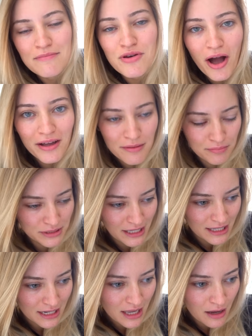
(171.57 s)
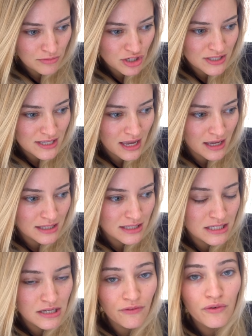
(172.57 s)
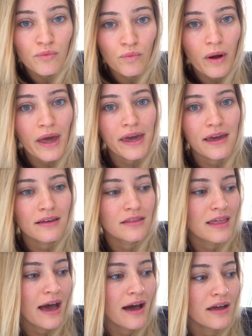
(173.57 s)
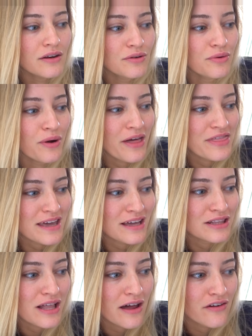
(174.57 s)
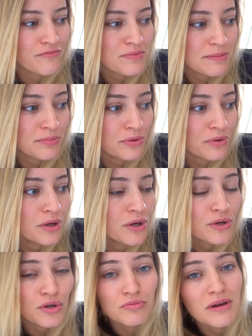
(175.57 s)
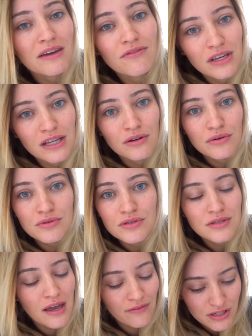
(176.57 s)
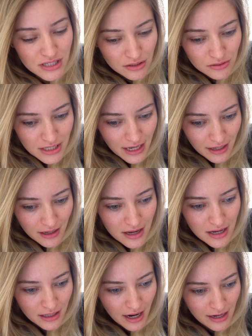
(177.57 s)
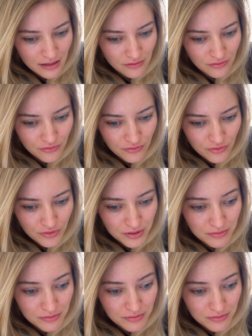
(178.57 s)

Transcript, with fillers: I'm not complaining, I'm just saying it's a different way that I think a lot of people who make videos every single day kind of